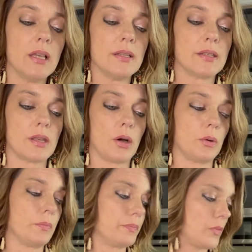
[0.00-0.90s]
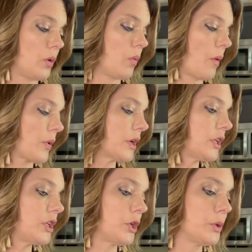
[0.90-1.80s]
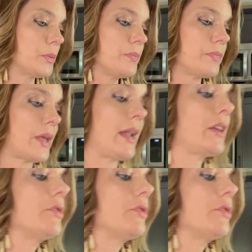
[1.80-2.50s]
So what we're going to do, and I